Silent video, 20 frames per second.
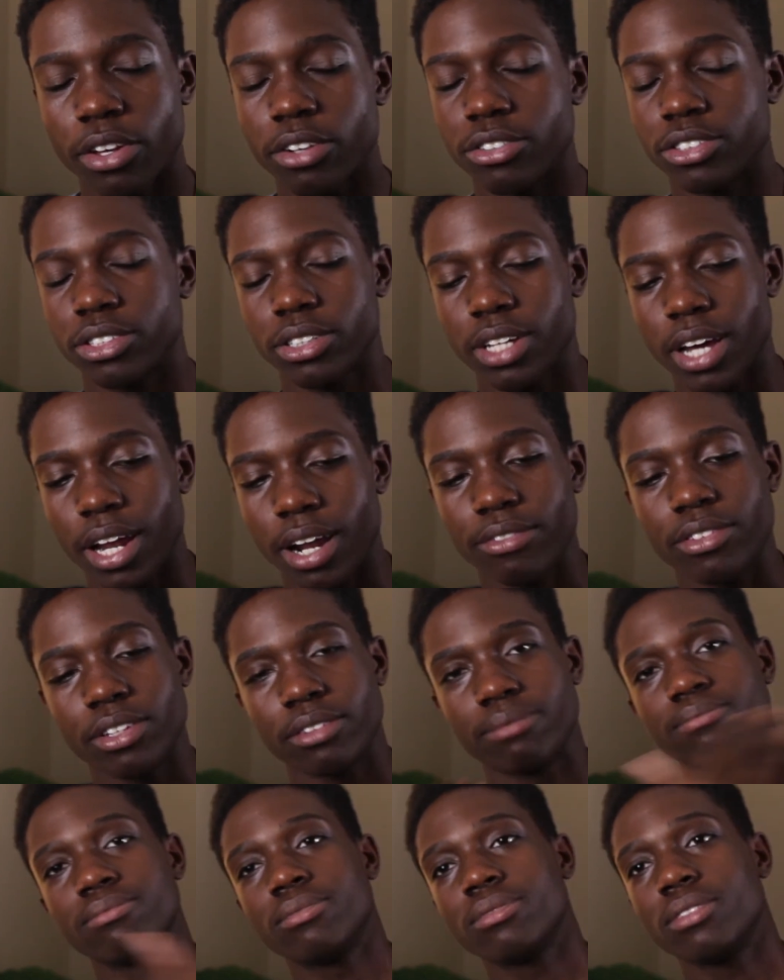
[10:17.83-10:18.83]
You kind of have
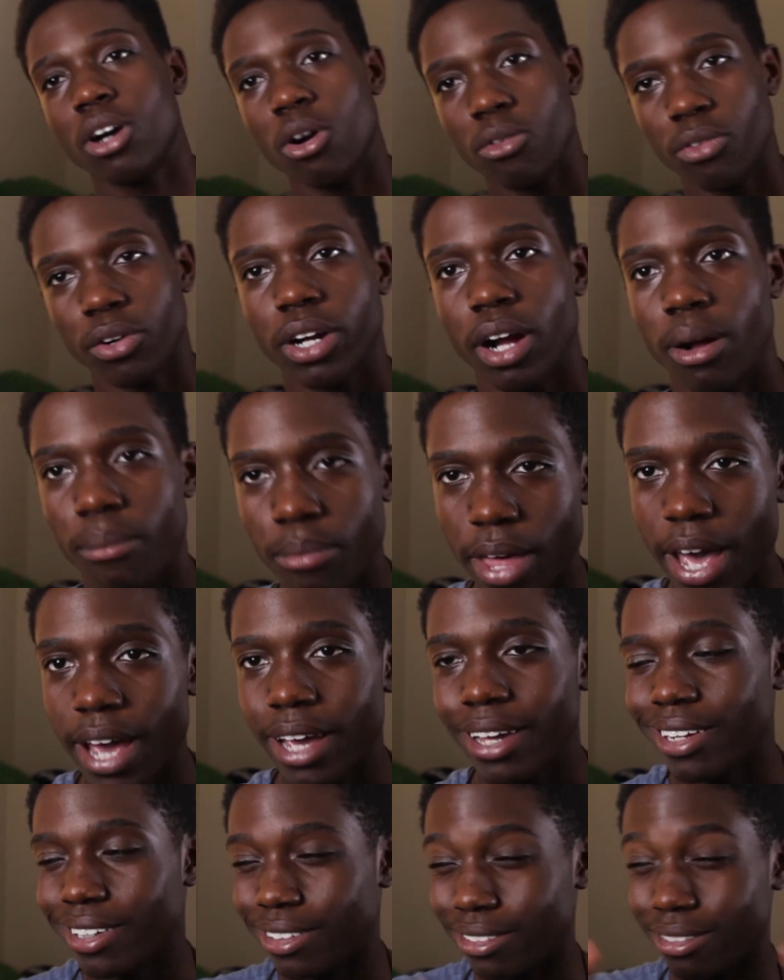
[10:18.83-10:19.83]
to overcome
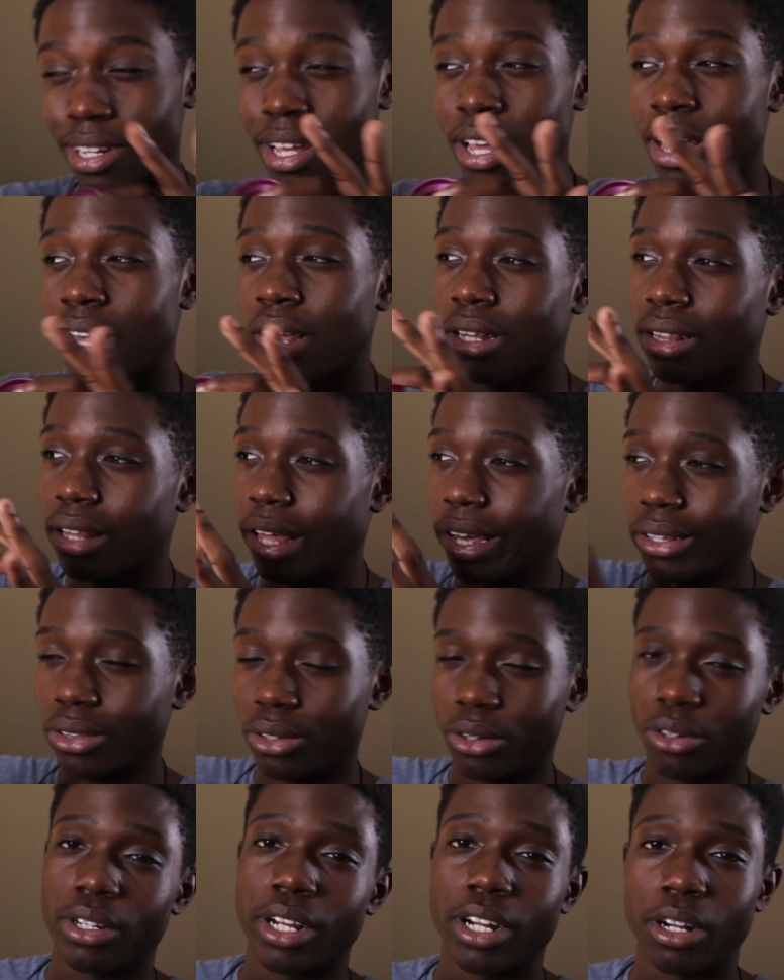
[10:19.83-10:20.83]
that and like
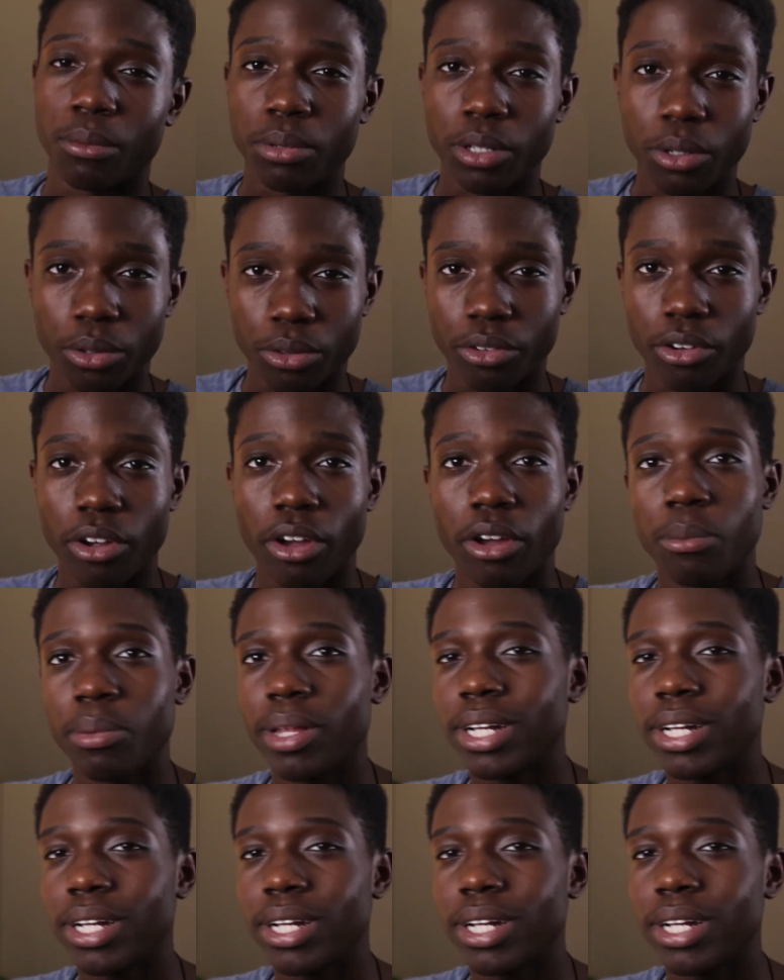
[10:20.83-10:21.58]
learn how to play with your yo-yo.